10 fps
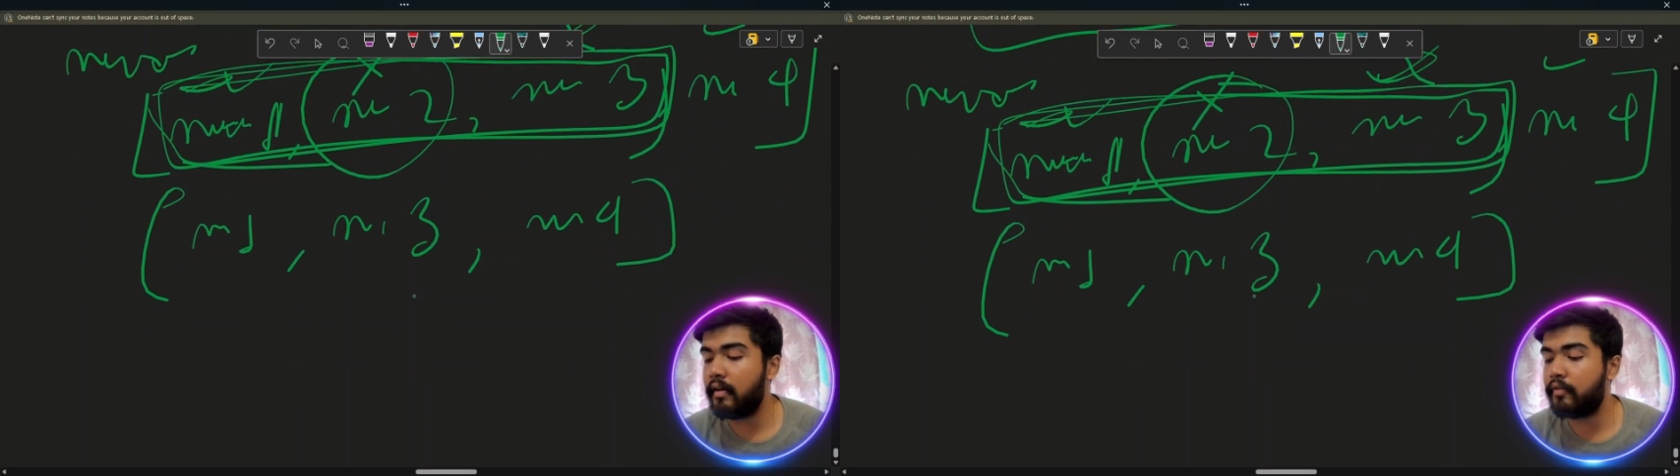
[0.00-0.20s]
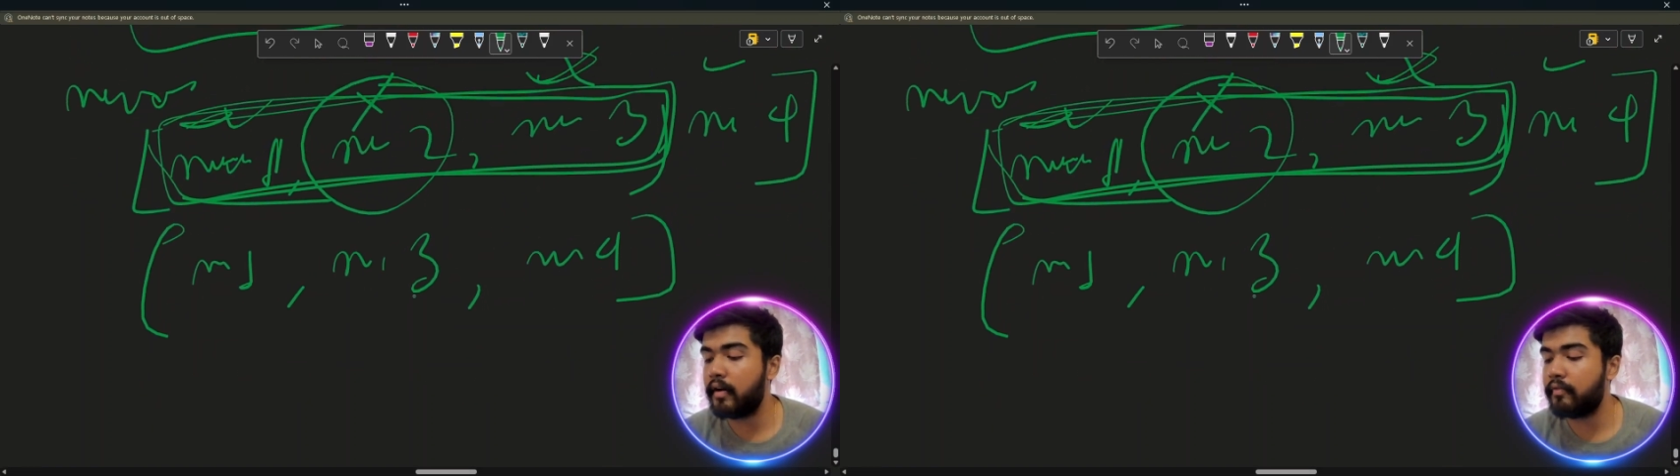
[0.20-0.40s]

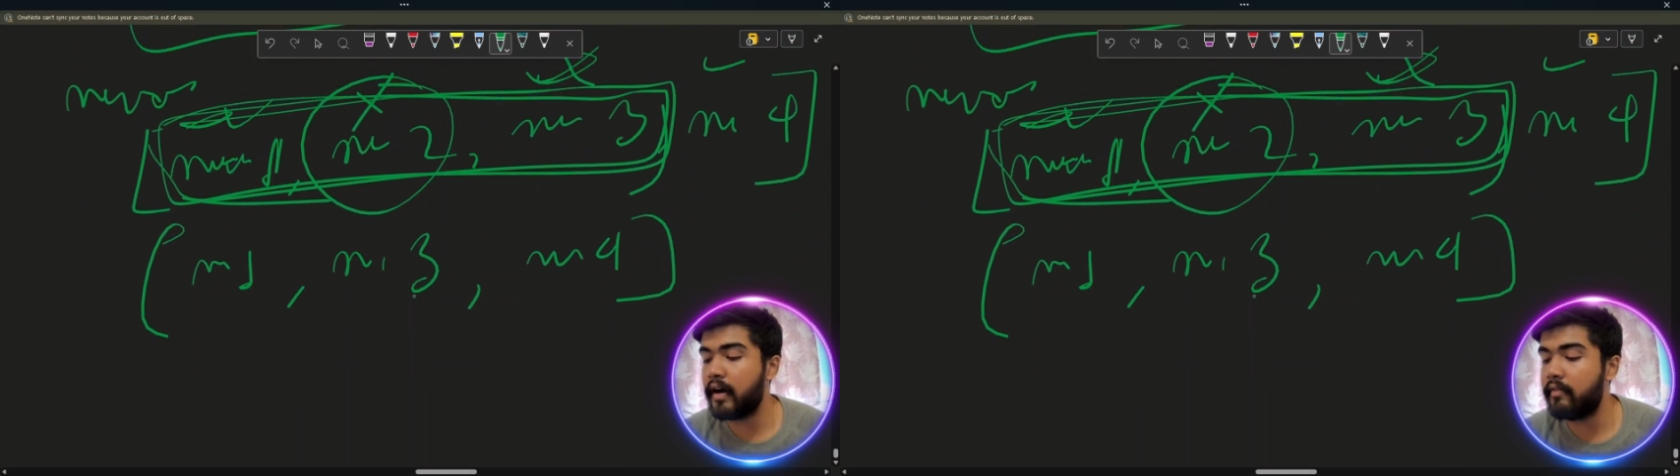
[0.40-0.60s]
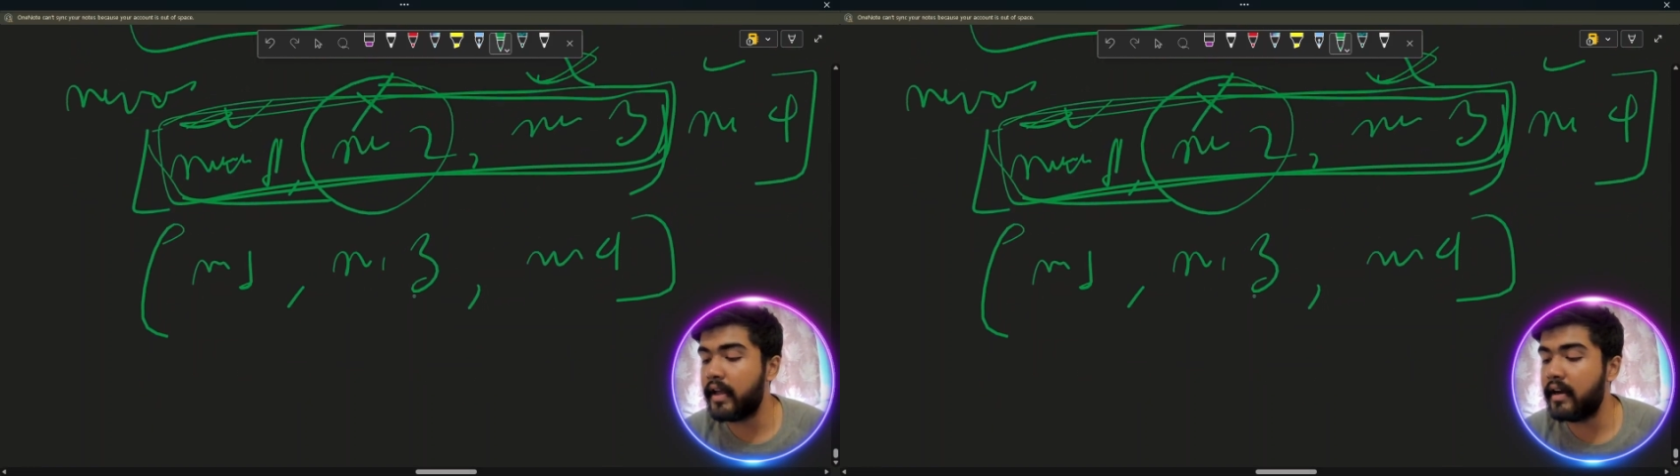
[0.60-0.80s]
for
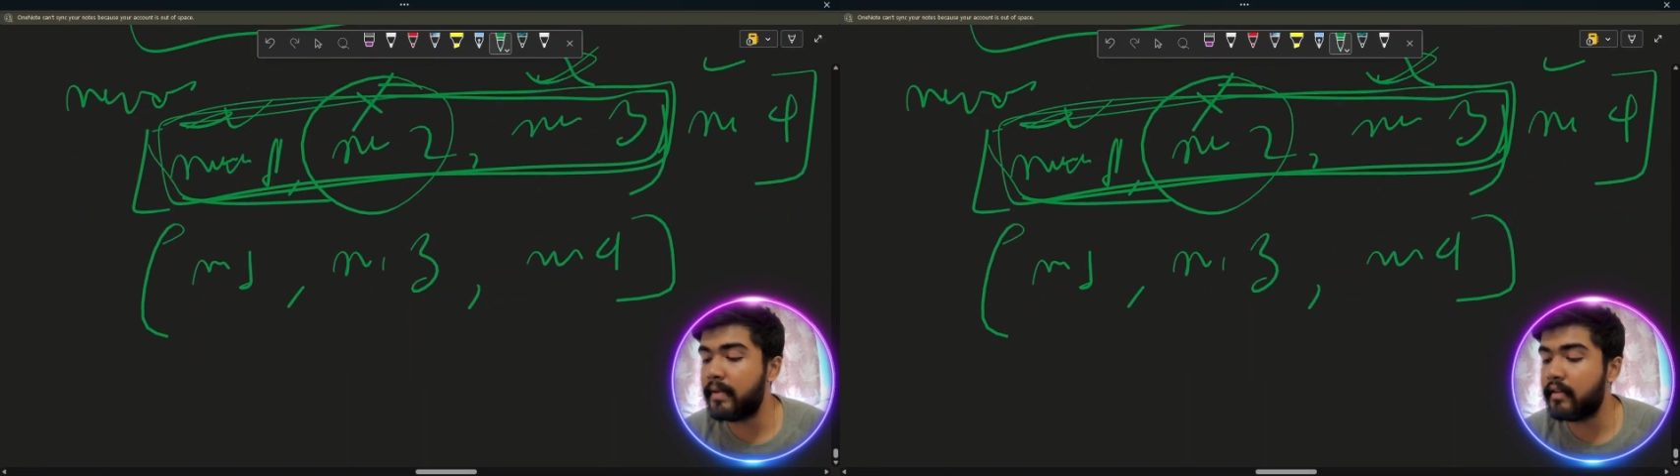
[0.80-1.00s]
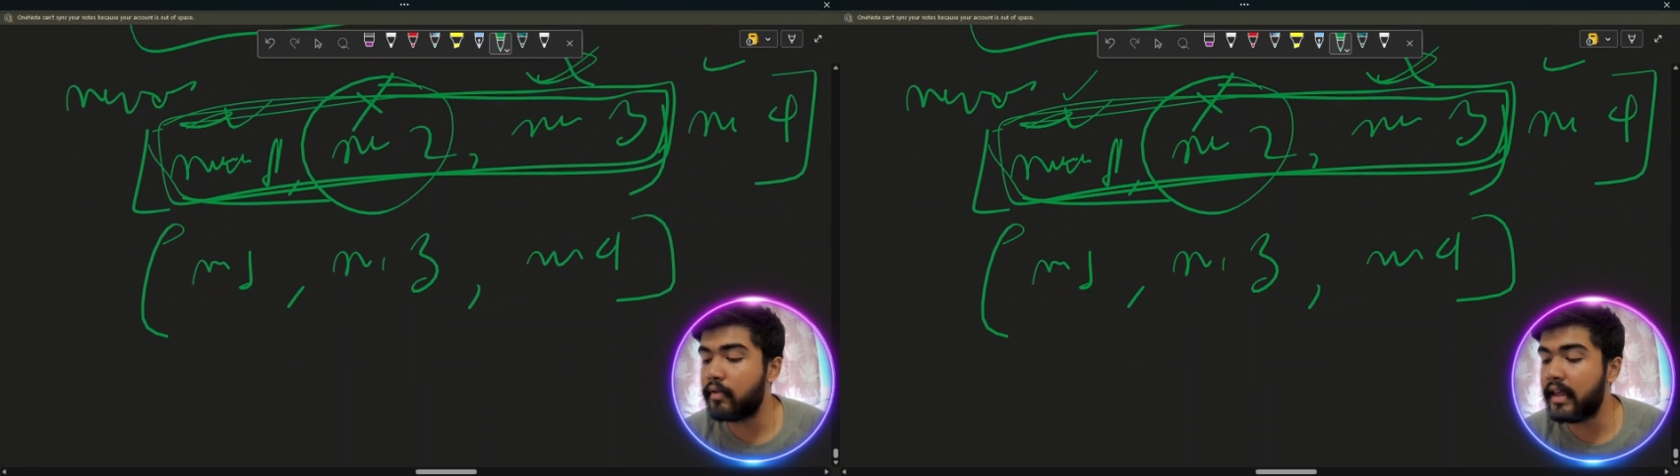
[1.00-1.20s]
every
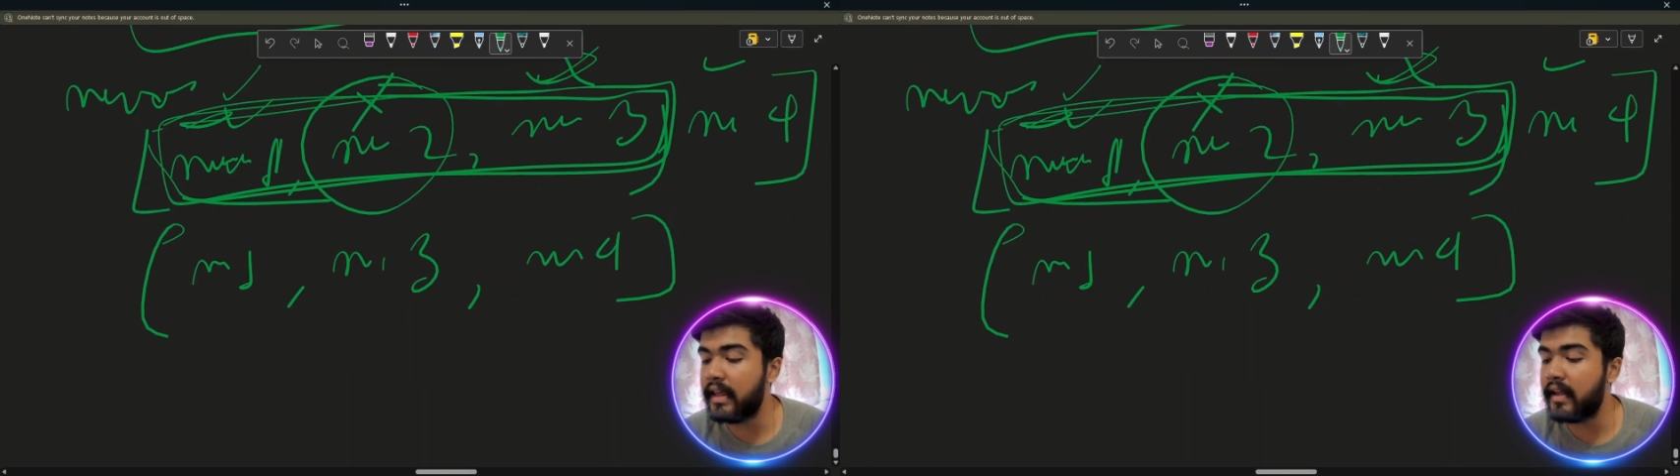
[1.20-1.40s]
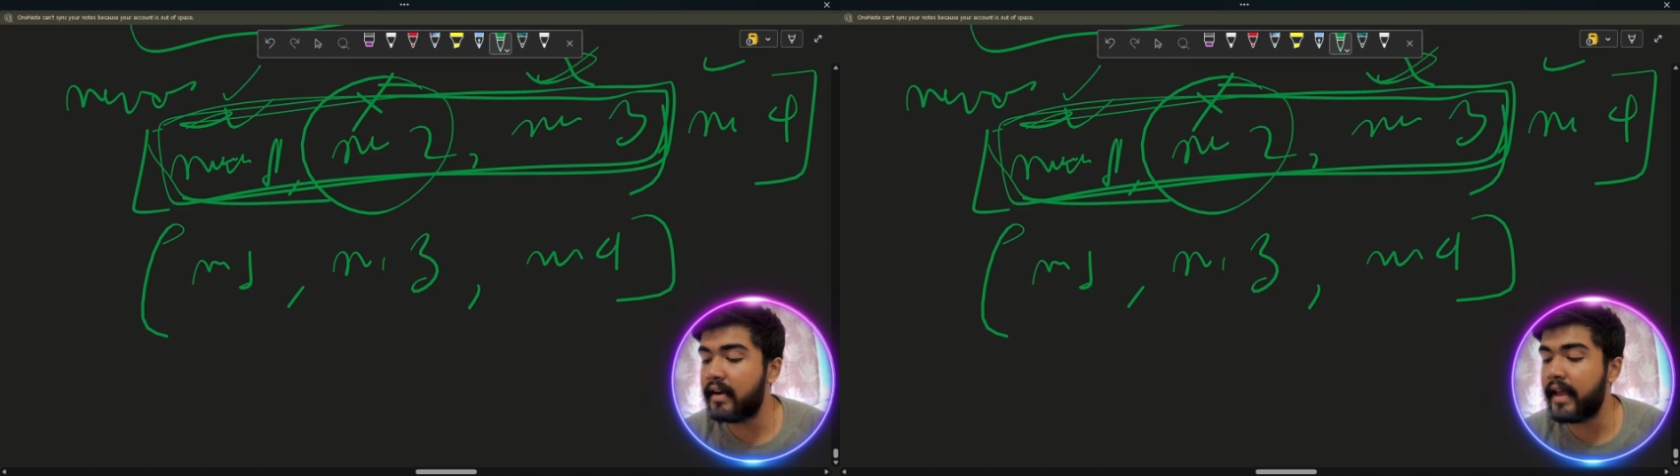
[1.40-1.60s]
elements you can either